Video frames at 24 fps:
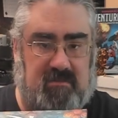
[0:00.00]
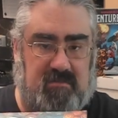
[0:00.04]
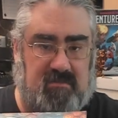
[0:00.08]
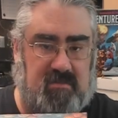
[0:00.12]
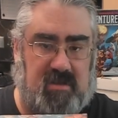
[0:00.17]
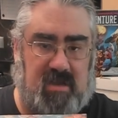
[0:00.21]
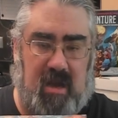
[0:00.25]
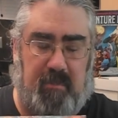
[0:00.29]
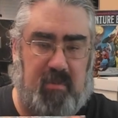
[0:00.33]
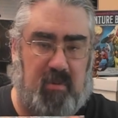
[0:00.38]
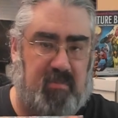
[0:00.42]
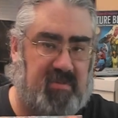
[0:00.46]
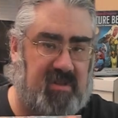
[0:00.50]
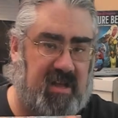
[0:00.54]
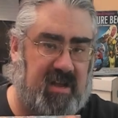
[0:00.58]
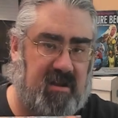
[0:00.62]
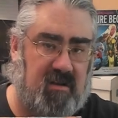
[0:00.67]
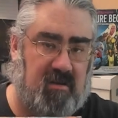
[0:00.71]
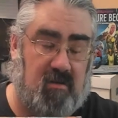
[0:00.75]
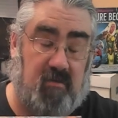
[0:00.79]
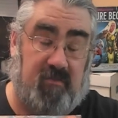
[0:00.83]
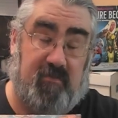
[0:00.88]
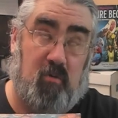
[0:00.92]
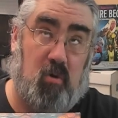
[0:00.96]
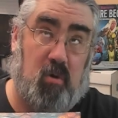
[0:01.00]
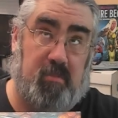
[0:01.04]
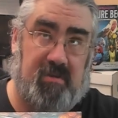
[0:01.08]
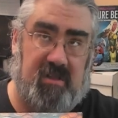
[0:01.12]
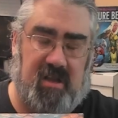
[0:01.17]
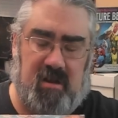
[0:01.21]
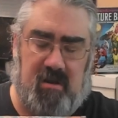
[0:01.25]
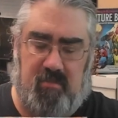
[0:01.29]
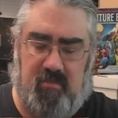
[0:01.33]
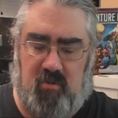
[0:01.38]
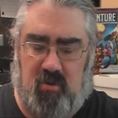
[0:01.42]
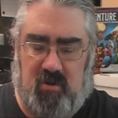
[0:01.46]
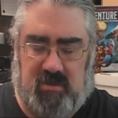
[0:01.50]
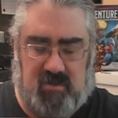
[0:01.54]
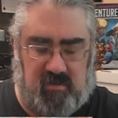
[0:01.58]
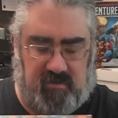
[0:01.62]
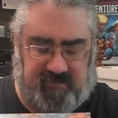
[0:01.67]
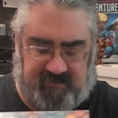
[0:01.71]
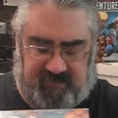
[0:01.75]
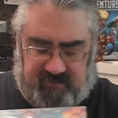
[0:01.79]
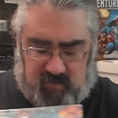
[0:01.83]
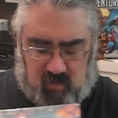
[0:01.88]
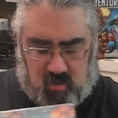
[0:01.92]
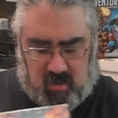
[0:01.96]
couple player or four player boards, thank
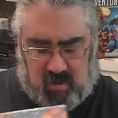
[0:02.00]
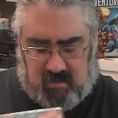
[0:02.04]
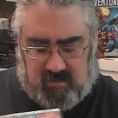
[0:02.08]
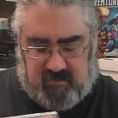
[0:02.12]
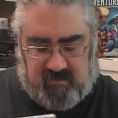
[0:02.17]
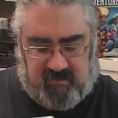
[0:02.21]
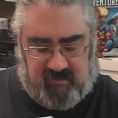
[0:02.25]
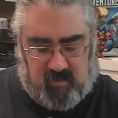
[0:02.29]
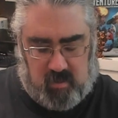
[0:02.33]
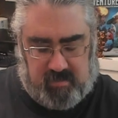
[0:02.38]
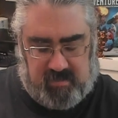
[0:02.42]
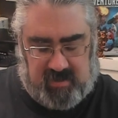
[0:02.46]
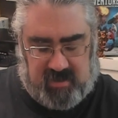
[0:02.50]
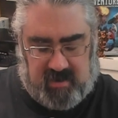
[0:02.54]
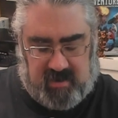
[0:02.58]
you. 4